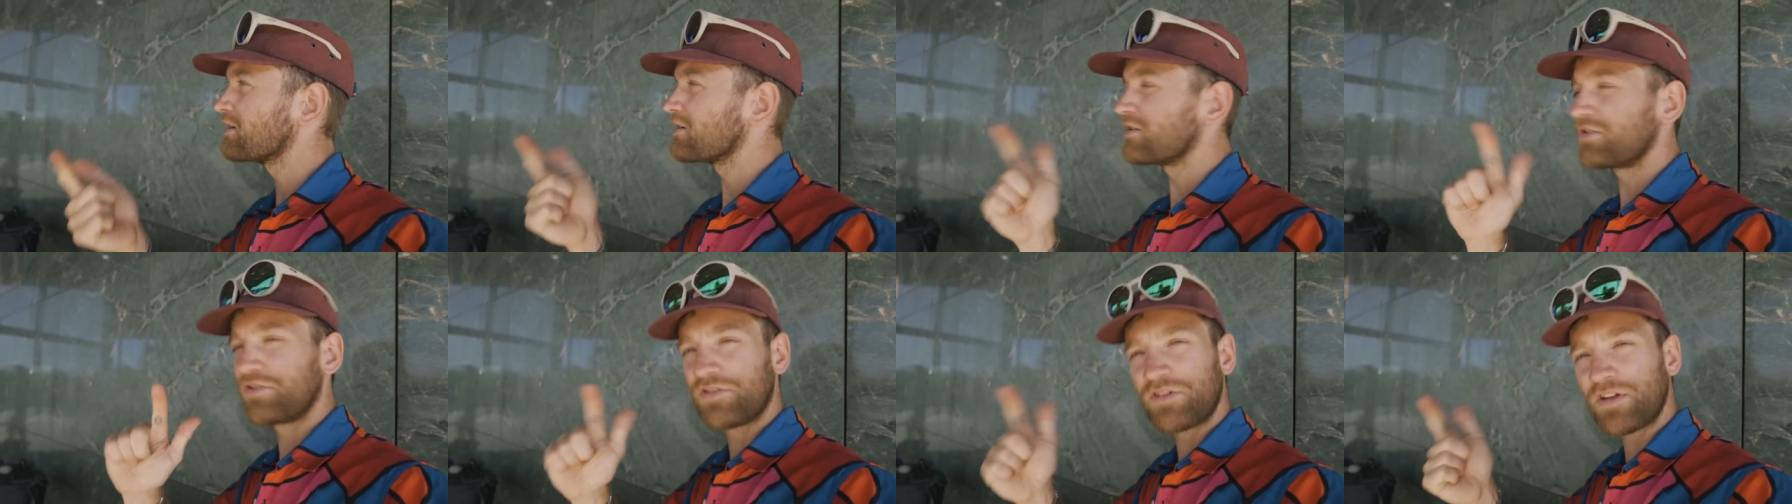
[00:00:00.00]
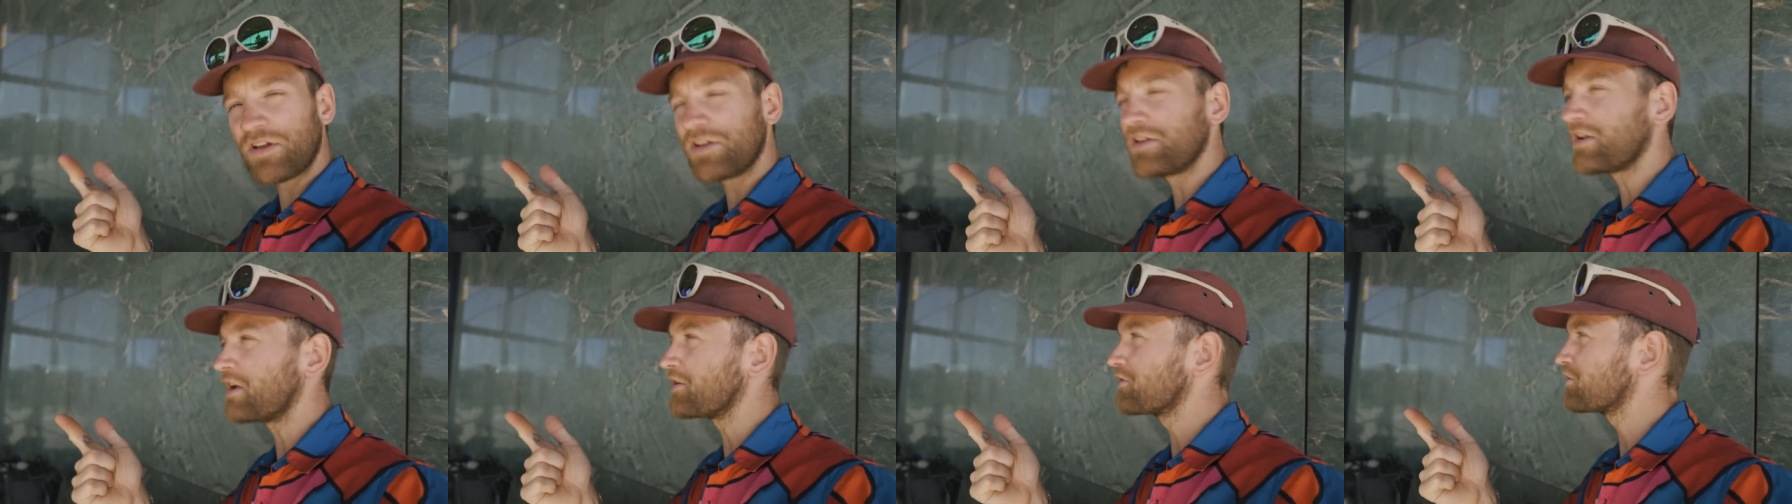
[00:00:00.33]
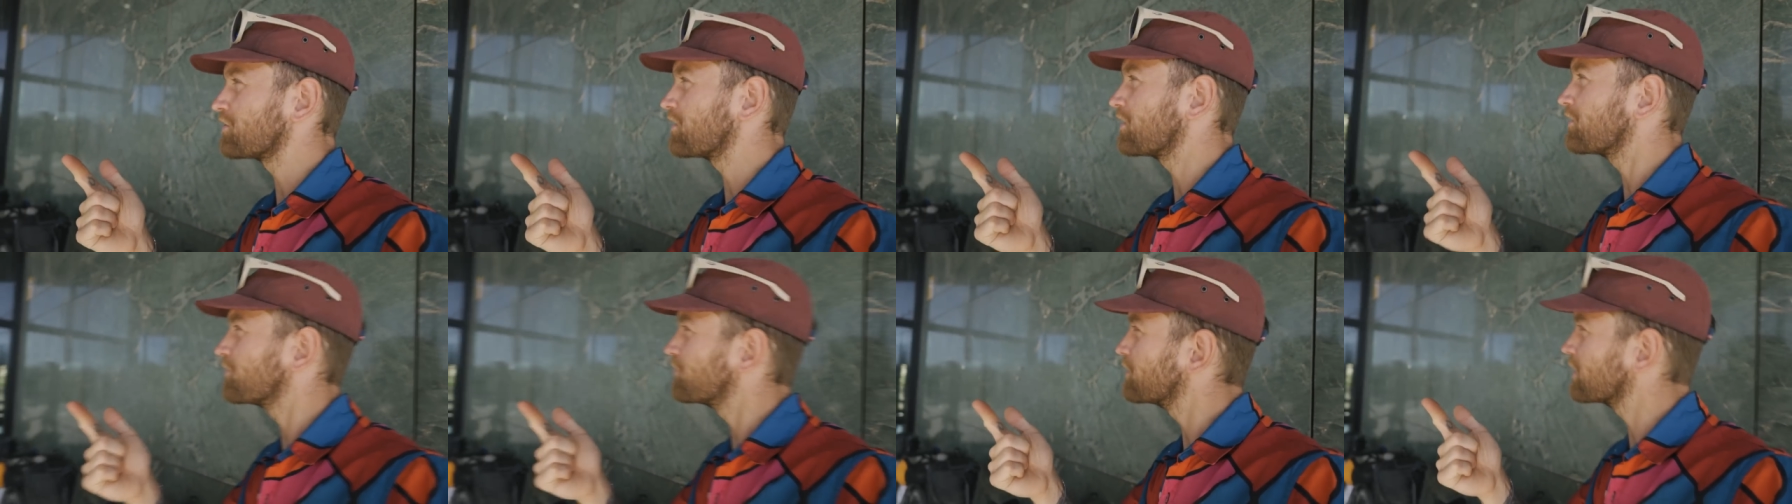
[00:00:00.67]
Still not
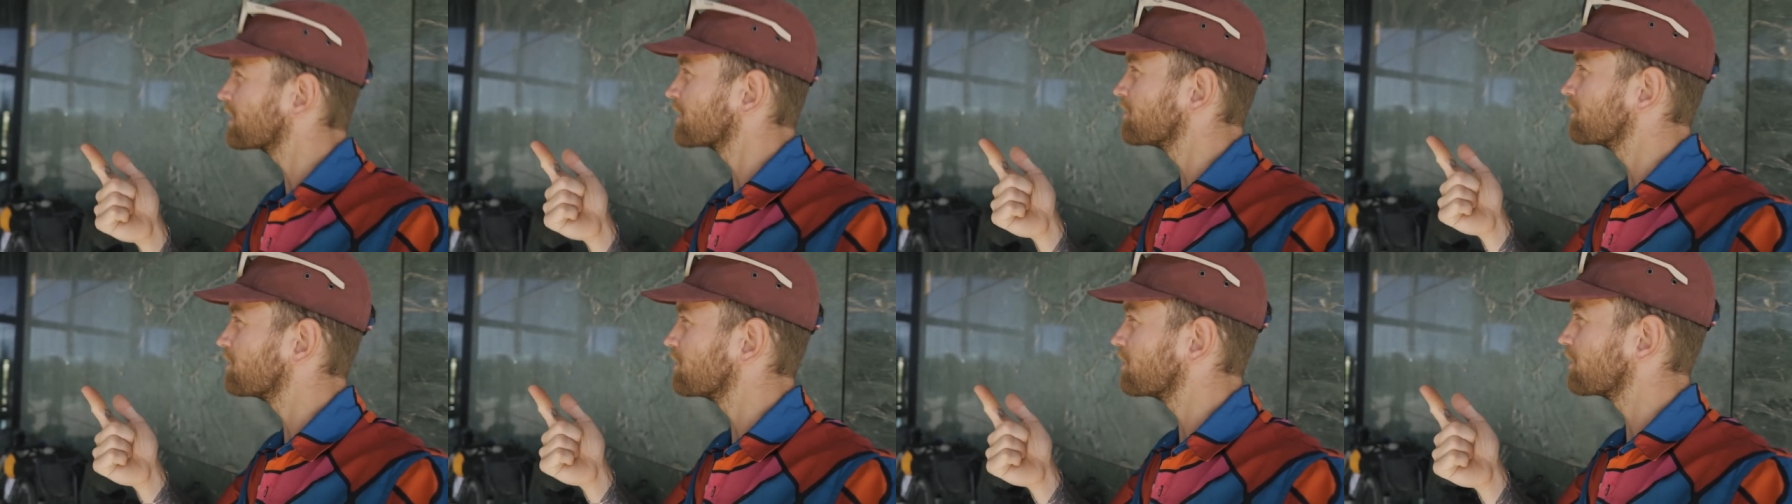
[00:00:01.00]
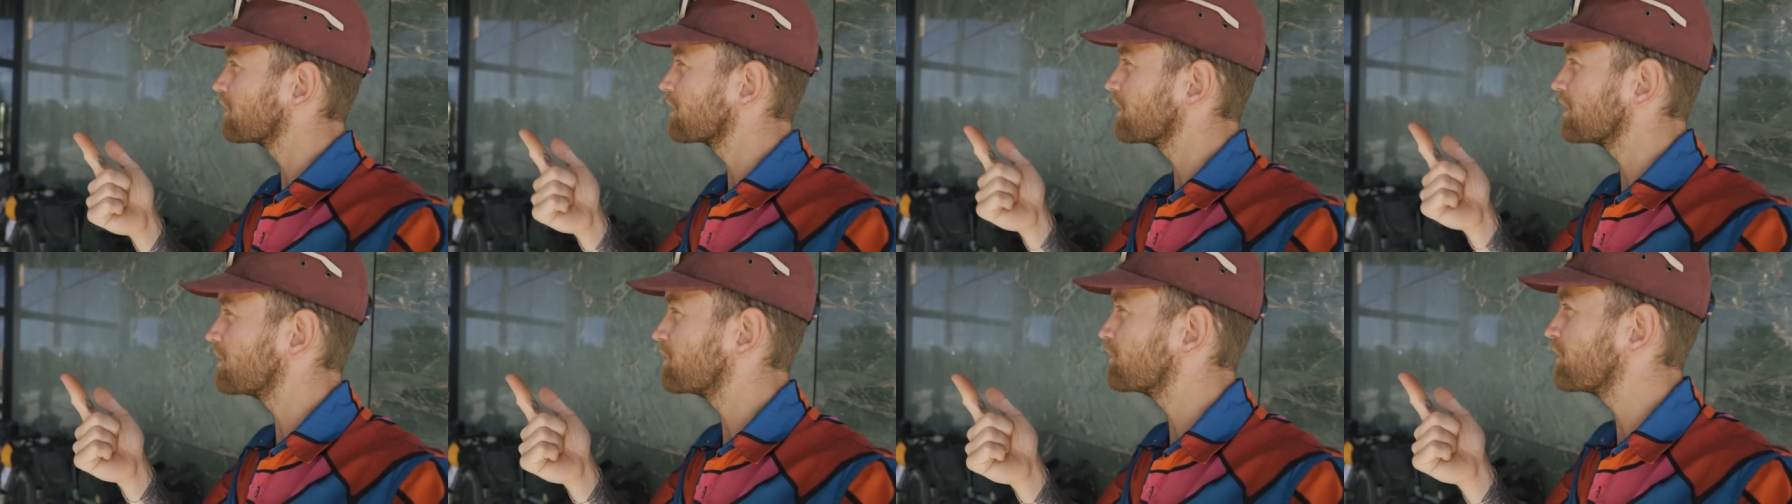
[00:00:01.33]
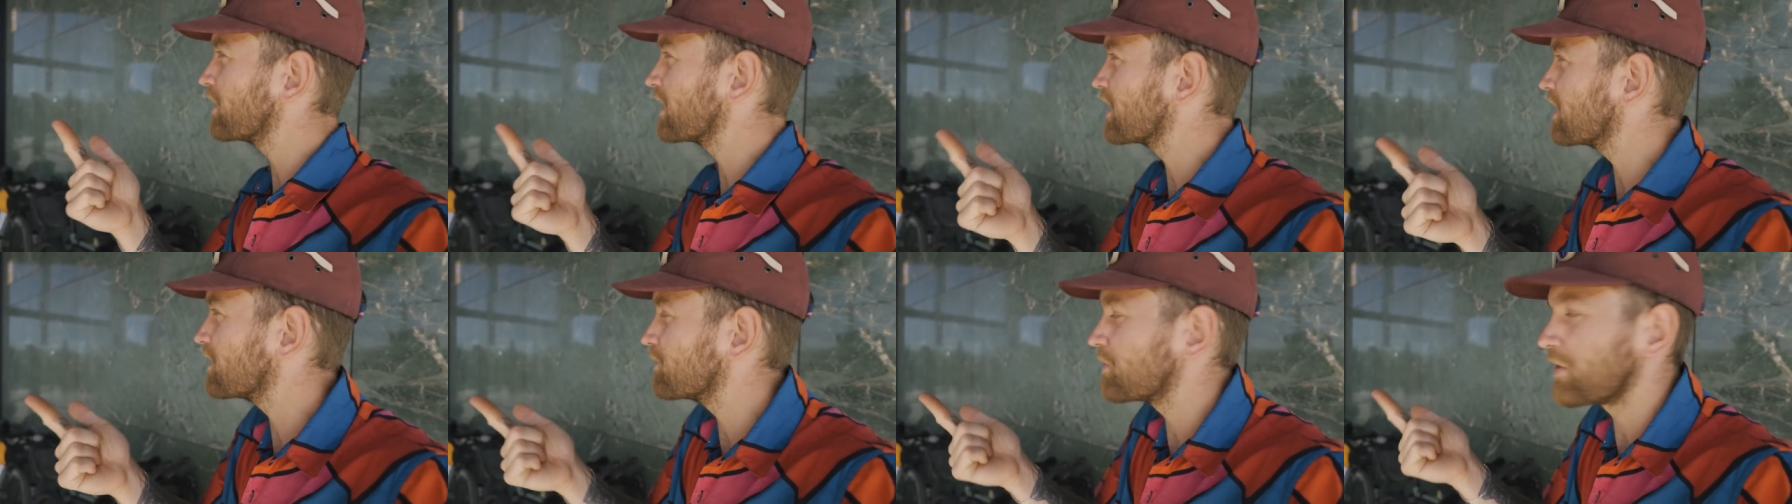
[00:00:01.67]
sure if we are gonna
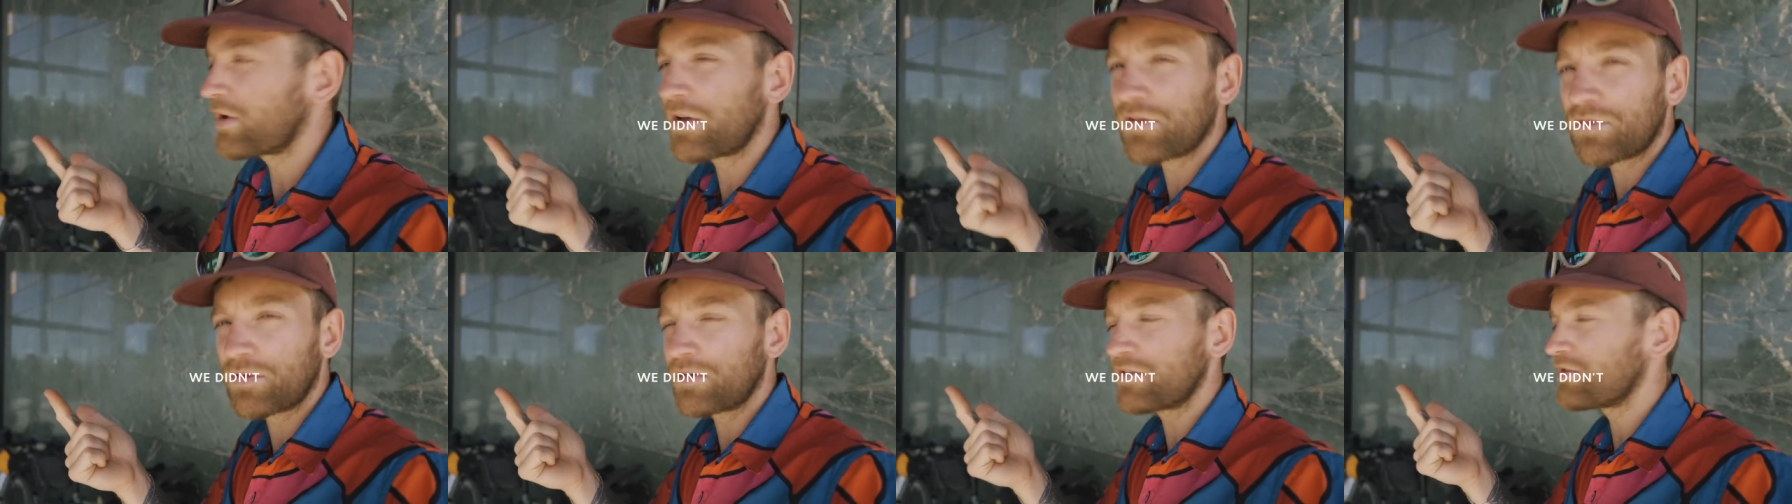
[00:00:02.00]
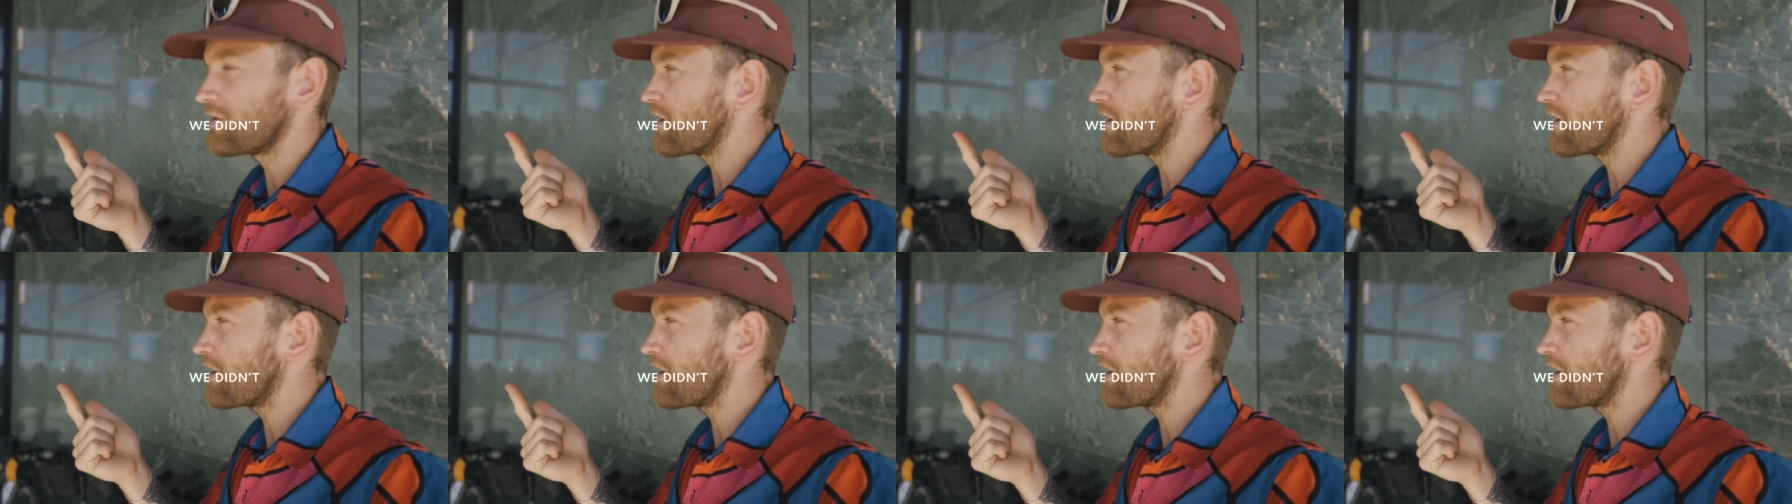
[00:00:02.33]
bring it because it's